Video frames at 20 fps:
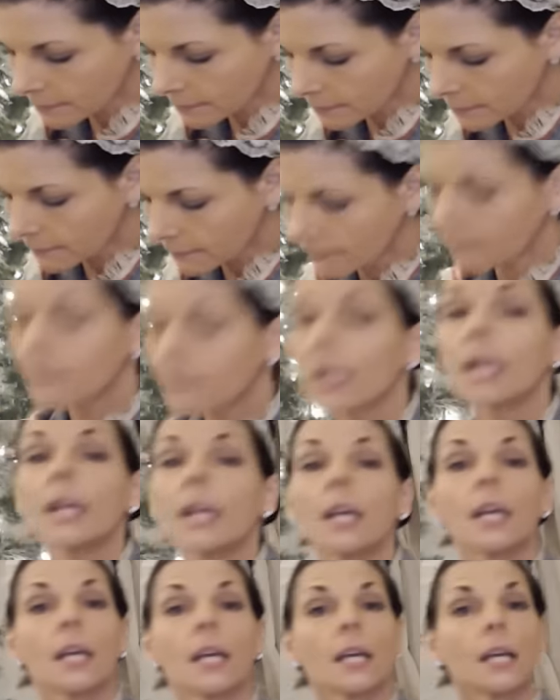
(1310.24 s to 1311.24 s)

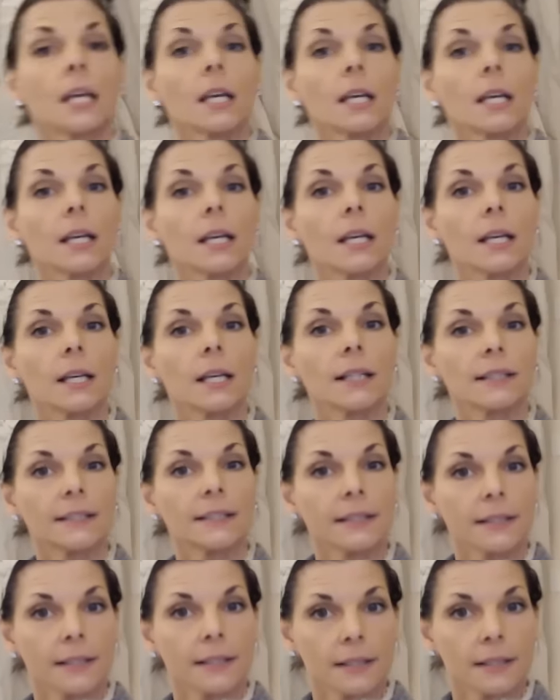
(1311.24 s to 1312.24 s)

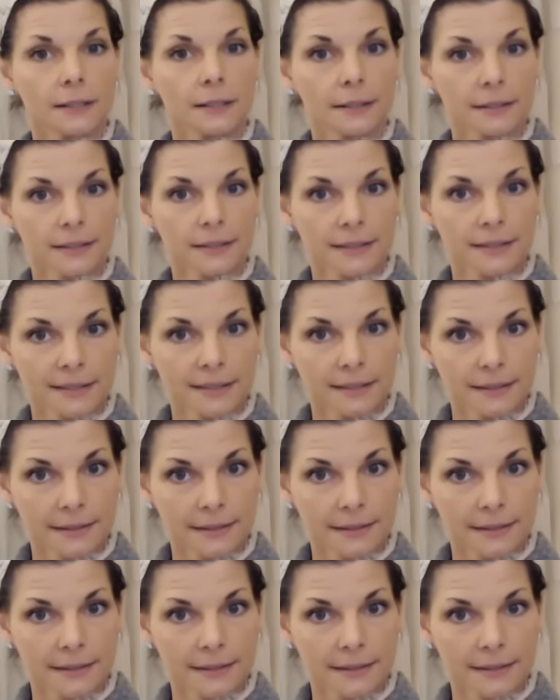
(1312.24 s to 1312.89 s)
(silence)